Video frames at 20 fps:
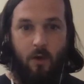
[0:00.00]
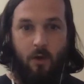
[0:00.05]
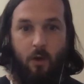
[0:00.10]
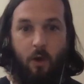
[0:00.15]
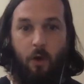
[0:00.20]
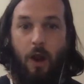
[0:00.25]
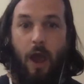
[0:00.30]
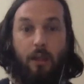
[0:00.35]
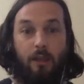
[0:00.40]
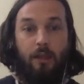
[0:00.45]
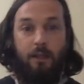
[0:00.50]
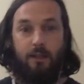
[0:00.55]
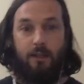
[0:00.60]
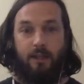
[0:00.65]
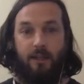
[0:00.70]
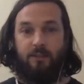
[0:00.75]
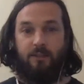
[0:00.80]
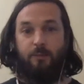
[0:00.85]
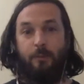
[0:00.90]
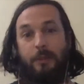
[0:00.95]
All right,
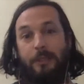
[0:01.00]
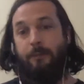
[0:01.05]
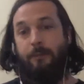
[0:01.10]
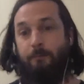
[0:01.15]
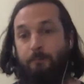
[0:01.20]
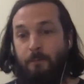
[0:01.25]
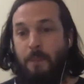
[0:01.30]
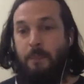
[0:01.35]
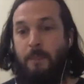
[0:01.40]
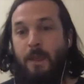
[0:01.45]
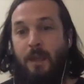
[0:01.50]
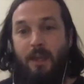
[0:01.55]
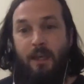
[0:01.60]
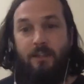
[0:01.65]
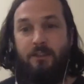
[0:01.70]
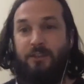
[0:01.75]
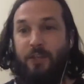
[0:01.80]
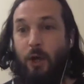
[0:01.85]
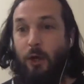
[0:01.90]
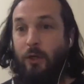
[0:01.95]
let us begin.
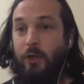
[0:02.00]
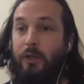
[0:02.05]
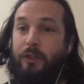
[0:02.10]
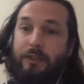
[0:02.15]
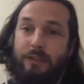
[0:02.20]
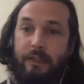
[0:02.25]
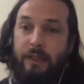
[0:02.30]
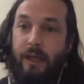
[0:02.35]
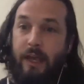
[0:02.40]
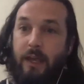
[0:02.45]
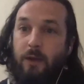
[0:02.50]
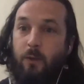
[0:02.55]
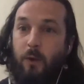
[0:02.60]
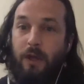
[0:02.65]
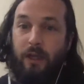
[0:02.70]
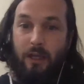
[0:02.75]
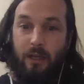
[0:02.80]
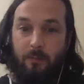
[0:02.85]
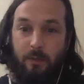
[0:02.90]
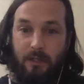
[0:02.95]
So today
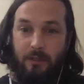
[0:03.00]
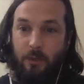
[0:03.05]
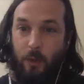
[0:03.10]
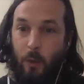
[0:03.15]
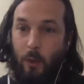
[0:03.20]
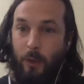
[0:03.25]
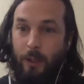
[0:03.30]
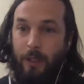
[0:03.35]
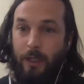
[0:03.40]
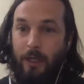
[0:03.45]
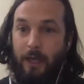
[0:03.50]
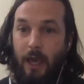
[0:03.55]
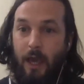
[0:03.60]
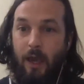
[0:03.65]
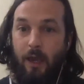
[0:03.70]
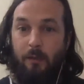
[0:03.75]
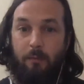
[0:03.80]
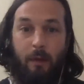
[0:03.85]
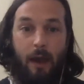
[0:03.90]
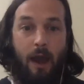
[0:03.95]
we're going to be talking
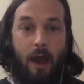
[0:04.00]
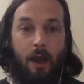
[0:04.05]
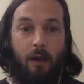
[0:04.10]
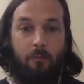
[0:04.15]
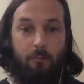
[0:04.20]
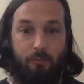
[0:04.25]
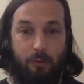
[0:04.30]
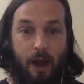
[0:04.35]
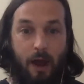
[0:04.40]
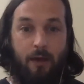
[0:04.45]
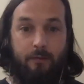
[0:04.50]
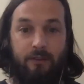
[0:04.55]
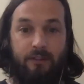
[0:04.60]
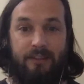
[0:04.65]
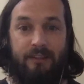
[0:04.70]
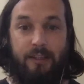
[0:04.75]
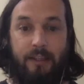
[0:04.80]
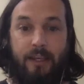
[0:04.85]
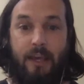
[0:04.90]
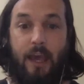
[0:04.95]
about
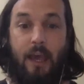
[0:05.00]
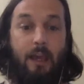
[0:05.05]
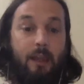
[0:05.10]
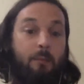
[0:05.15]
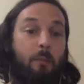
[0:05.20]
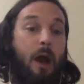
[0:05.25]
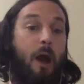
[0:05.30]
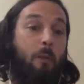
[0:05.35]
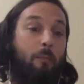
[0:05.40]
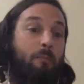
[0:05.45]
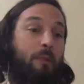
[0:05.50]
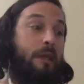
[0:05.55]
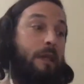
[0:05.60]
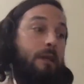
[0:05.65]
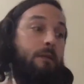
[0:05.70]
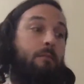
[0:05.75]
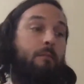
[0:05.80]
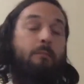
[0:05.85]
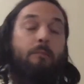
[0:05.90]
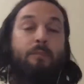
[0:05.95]
privacy and about
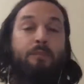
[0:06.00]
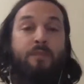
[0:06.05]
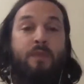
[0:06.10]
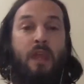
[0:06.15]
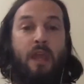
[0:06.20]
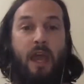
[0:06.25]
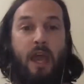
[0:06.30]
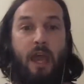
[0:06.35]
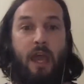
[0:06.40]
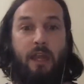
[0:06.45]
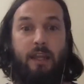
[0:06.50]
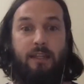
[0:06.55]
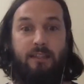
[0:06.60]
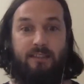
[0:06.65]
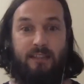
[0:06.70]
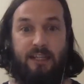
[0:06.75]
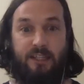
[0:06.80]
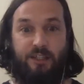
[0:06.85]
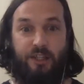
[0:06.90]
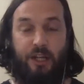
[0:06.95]
Beam, and
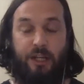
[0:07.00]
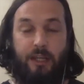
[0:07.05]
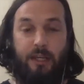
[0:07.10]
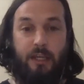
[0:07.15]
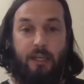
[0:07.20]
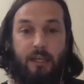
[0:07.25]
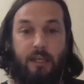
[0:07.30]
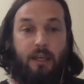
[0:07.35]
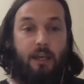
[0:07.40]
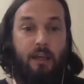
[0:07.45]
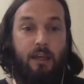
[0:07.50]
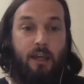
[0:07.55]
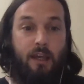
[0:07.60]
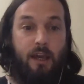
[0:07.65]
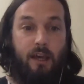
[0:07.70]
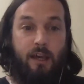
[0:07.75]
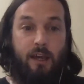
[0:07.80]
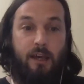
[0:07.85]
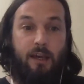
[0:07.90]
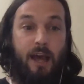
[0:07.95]
essentially
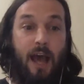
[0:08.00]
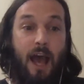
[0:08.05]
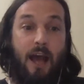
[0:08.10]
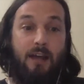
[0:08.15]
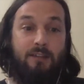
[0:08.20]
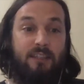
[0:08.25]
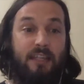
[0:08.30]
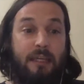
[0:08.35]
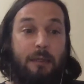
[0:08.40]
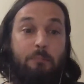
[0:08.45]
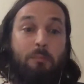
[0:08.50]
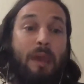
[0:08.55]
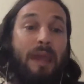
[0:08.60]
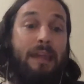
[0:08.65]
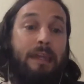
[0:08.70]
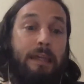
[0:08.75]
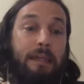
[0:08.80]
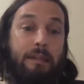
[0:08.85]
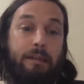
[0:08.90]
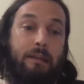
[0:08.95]
asking
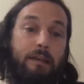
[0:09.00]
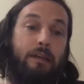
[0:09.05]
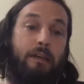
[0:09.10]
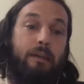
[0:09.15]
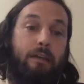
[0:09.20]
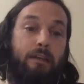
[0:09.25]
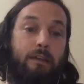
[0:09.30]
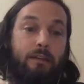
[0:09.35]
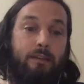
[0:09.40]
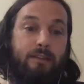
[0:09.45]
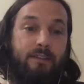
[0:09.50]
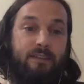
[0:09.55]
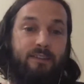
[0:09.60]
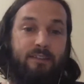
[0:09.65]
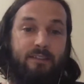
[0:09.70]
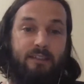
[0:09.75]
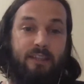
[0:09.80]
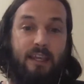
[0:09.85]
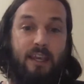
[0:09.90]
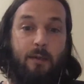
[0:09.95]
Beni, the
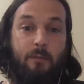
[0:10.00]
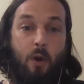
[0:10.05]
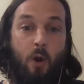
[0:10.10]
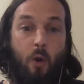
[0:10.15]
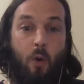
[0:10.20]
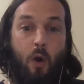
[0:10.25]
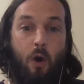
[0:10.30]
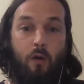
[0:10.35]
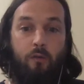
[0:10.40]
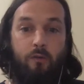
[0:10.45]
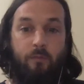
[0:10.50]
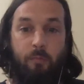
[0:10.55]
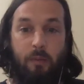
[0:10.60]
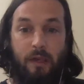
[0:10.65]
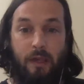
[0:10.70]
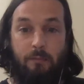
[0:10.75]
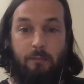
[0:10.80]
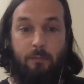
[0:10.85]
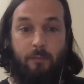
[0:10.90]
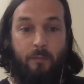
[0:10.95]
CMO of
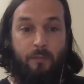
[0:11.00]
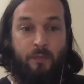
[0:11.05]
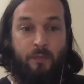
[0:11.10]
Beam,